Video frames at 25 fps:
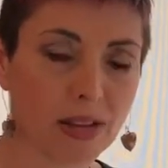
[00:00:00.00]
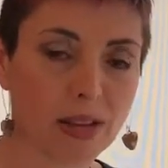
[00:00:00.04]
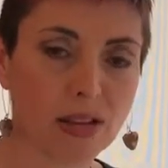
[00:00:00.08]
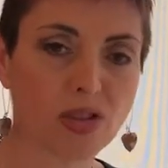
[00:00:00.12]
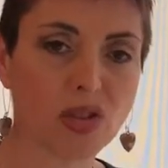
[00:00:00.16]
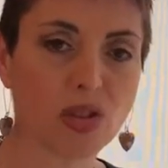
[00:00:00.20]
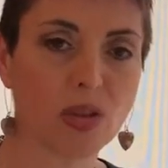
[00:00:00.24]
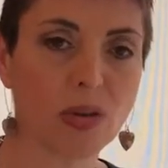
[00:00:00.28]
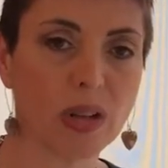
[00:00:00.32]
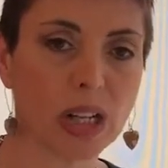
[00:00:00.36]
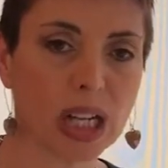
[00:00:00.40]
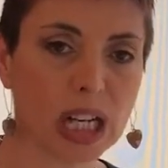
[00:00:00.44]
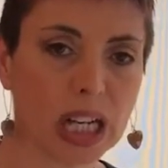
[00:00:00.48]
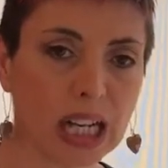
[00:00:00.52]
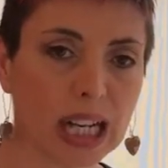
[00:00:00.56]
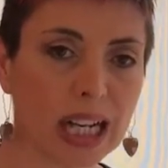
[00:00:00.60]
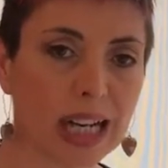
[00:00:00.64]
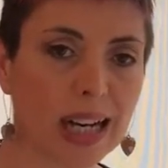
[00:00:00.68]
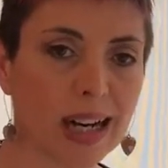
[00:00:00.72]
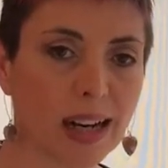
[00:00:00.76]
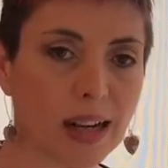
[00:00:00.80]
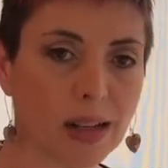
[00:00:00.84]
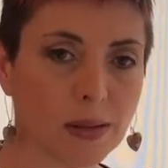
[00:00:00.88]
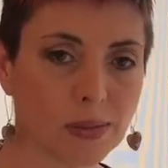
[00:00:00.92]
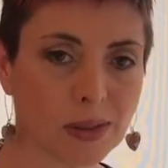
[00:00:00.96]
This really
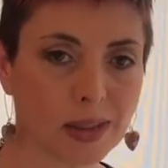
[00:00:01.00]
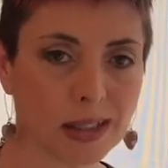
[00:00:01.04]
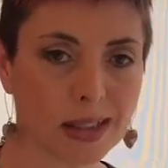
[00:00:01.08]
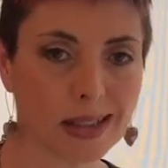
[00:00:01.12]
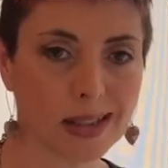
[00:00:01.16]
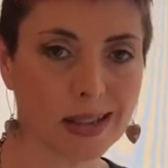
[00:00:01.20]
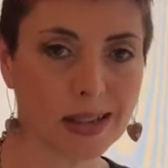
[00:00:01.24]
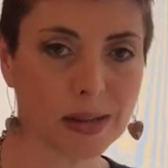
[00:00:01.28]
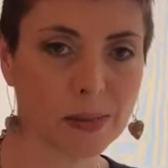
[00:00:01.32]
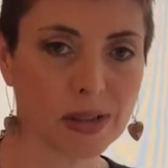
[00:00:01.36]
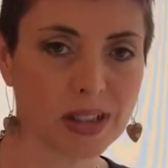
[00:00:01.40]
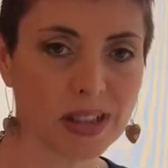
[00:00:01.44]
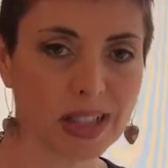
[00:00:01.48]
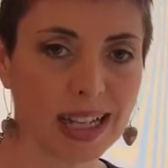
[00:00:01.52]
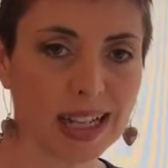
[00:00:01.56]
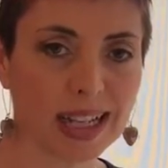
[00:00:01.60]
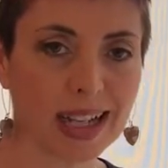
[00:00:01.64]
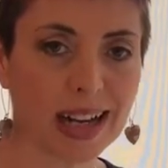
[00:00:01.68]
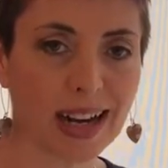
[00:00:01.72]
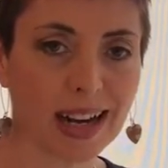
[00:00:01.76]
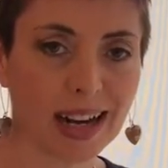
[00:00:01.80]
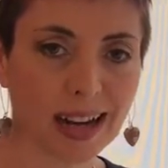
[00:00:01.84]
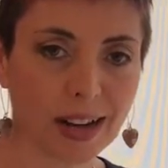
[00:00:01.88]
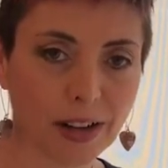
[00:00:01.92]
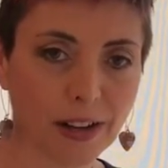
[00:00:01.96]
helps customers
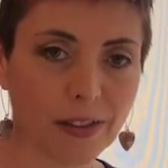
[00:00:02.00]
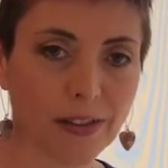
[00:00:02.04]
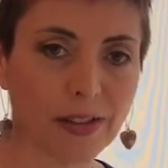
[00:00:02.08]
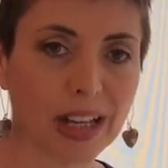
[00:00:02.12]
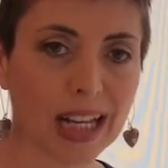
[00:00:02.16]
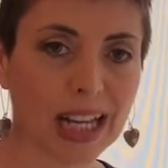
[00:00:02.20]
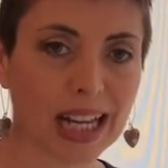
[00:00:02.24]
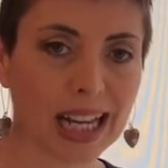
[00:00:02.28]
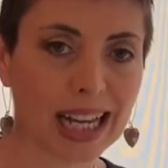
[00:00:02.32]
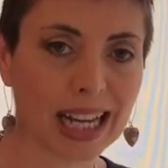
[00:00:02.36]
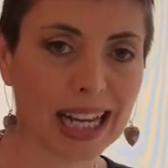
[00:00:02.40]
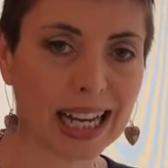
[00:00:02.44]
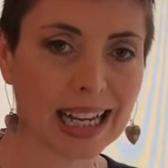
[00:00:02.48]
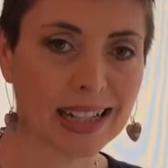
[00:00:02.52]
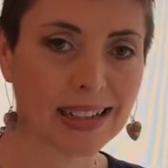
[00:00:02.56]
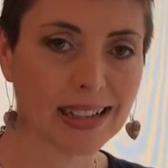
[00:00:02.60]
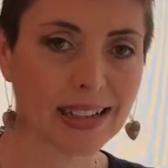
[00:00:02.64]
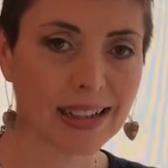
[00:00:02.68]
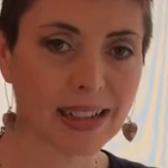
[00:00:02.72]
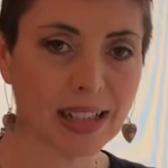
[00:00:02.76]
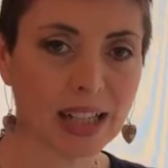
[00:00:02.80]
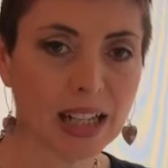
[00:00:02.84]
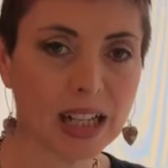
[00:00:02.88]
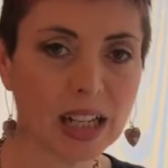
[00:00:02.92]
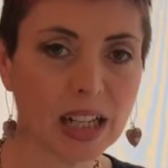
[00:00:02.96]
get out of their
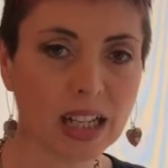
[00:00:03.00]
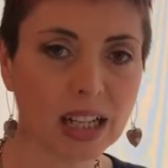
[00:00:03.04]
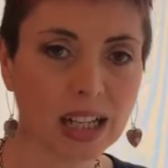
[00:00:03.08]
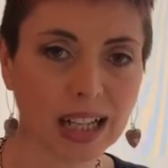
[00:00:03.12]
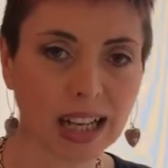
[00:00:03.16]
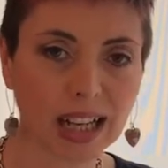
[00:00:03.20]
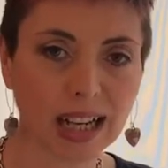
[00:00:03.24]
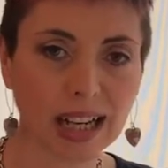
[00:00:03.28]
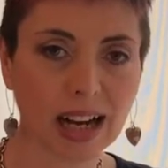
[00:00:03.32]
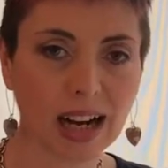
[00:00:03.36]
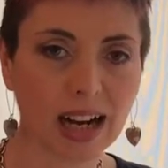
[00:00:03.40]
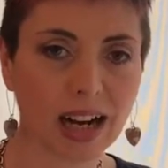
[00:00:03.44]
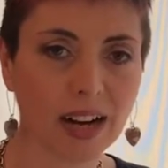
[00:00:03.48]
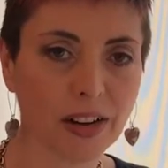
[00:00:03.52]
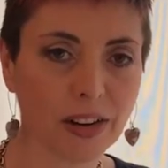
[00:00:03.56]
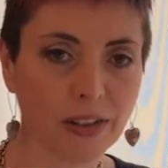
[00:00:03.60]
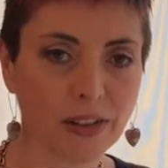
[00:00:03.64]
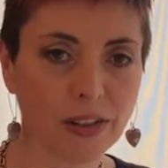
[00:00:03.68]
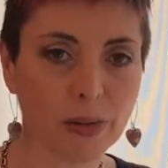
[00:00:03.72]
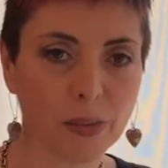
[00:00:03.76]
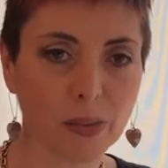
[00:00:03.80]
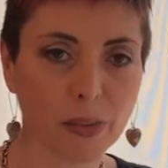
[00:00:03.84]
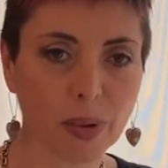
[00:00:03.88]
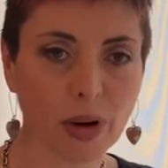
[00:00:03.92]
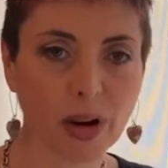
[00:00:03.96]
heads, get out
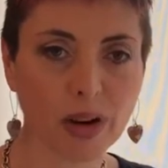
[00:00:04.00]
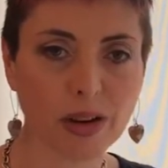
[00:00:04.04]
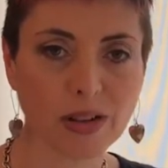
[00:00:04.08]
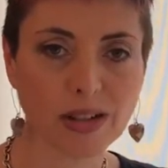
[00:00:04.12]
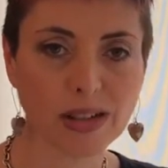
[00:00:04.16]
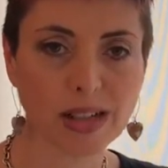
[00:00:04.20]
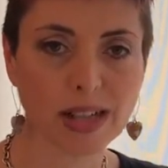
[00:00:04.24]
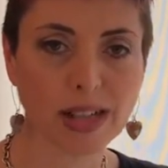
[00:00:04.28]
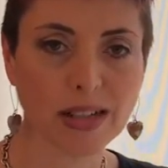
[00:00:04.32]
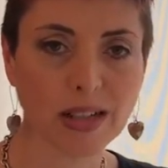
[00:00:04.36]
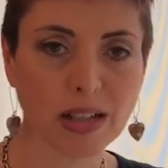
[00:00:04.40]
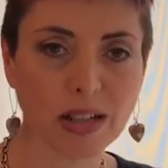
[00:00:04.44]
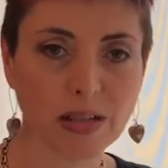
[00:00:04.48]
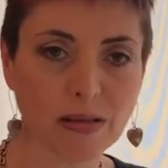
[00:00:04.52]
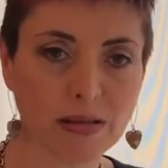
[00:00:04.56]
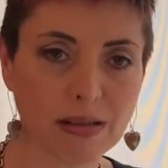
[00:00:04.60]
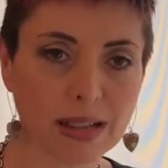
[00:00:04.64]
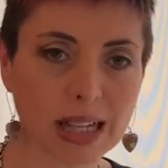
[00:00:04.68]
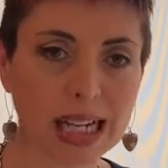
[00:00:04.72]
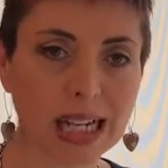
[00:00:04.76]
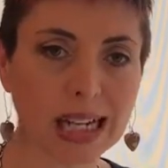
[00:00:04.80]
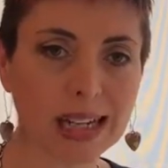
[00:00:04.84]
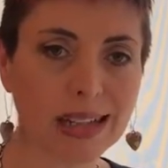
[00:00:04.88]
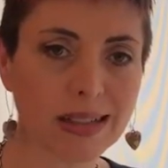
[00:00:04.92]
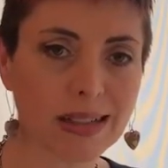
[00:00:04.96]
of the process, and
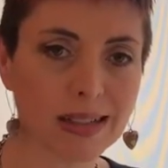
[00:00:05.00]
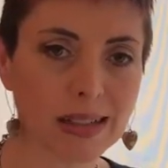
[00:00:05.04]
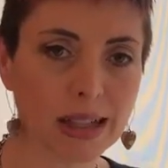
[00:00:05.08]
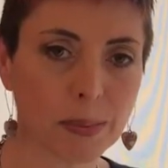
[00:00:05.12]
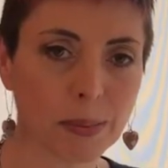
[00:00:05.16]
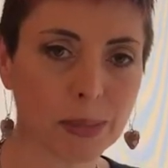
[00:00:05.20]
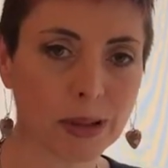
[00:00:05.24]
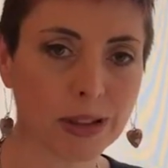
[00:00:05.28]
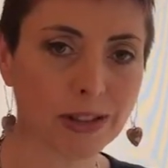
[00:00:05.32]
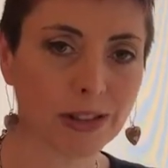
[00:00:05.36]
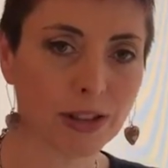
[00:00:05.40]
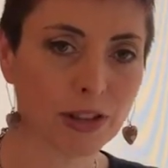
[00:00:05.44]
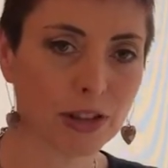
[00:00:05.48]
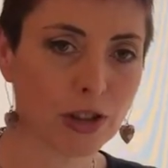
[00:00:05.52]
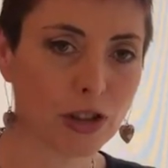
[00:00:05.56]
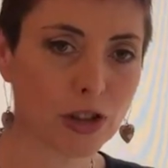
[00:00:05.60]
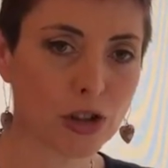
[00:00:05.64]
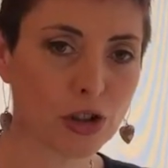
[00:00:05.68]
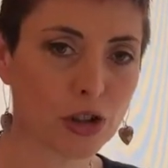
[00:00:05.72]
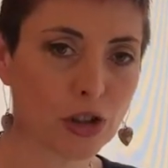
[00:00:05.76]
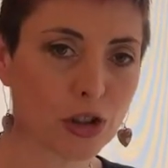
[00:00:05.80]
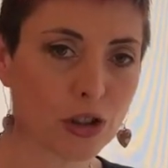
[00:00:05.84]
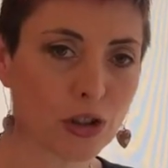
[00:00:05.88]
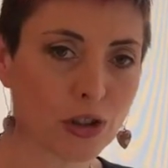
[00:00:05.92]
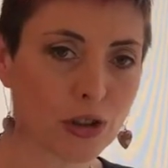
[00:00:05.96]
really step into the
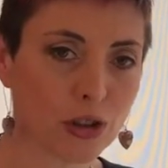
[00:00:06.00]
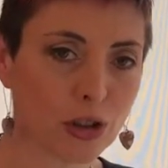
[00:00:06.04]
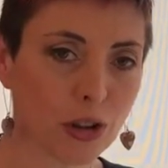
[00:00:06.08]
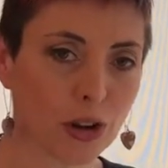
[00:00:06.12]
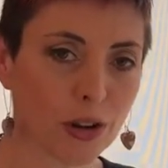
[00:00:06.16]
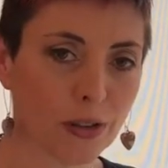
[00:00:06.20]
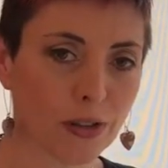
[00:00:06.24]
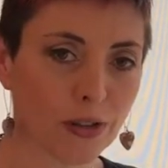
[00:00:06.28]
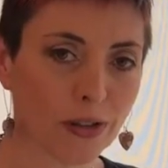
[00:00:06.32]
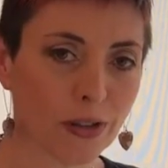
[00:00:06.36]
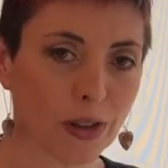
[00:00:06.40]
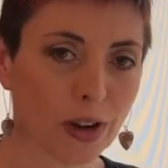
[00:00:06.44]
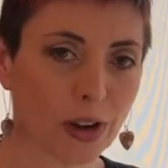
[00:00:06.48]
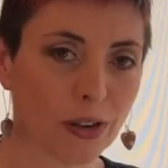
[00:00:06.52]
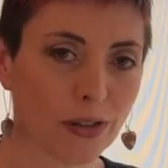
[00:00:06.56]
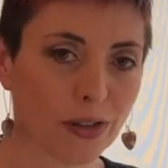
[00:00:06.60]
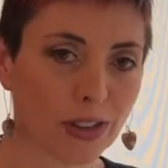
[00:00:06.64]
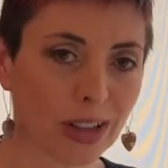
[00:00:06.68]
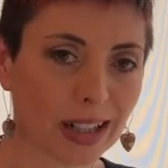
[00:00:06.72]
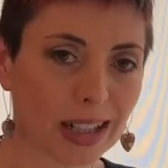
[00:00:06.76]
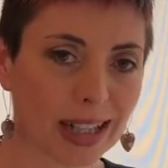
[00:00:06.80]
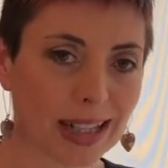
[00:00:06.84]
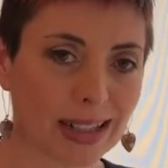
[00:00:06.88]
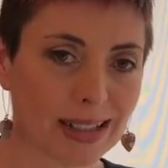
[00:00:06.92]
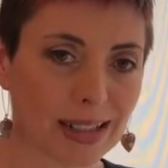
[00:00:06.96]
shoes of
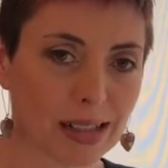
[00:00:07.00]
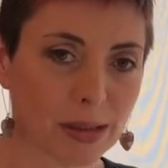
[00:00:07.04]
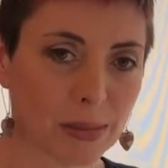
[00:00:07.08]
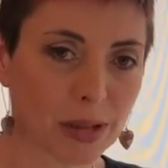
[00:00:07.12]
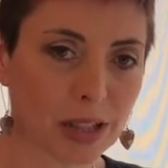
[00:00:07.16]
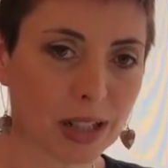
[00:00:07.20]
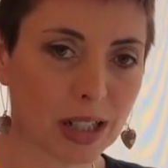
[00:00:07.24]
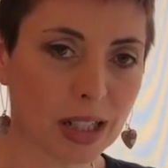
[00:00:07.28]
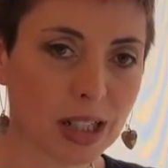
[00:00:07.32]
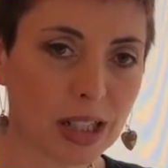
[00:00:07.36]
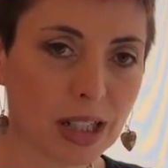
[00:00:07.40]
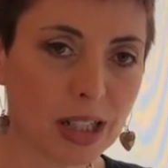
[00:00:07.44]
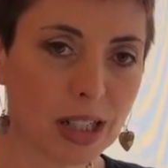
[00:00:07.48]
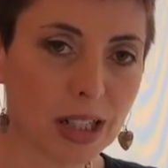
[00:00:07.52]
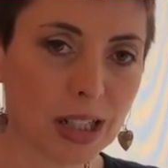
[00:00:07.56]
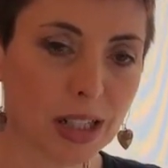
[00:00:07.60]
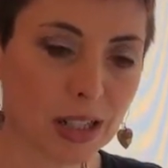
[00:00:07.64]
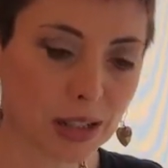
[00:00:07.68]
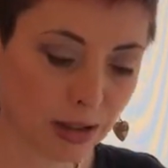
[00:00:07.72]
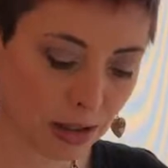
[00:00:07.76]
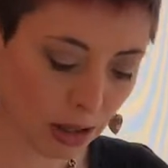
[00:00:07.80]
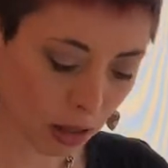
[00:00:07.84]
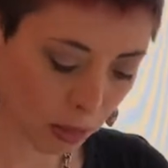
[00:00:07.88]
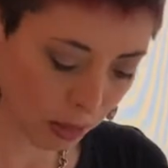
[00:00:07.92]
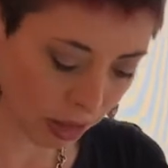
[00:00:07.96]
the customer.
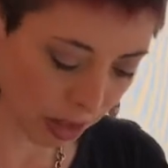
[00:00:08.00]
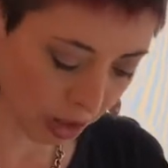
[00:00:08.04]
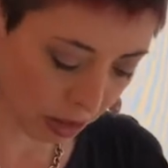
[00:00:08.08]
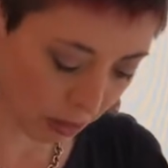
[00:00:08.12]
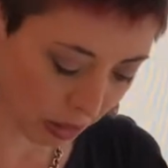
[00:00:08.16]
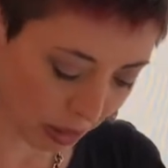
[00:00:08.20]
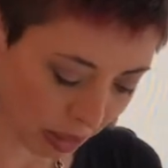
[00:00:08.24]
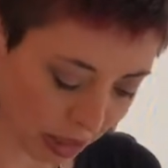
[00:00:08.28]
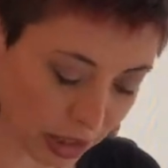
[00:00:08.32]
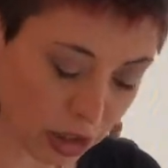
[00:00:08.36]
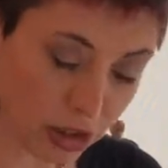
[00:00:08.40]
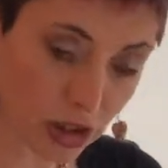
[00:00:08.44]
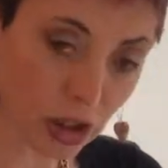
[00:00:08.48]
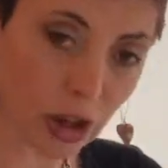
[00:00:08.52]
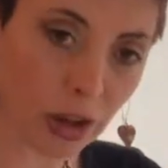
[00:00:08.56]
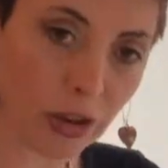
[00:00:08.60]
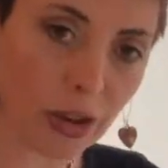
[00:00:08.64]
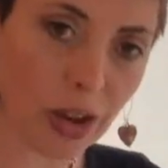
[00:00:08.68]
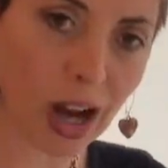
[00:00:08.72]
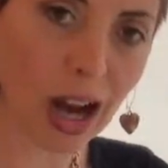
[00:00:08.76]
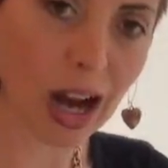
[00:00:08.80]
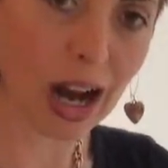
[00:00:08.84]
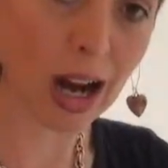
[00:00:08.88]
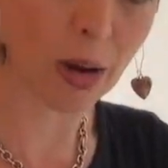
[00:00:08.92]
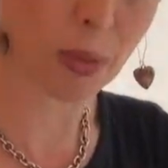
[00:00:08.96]
So I want to quickly show
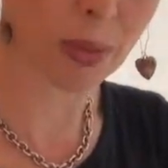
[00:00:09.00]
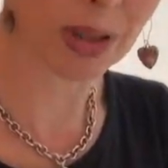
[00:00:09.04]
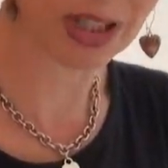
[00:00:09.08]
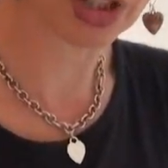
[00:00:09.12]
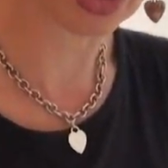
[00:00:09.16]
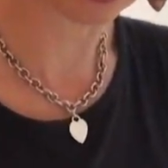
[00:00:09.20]
you how we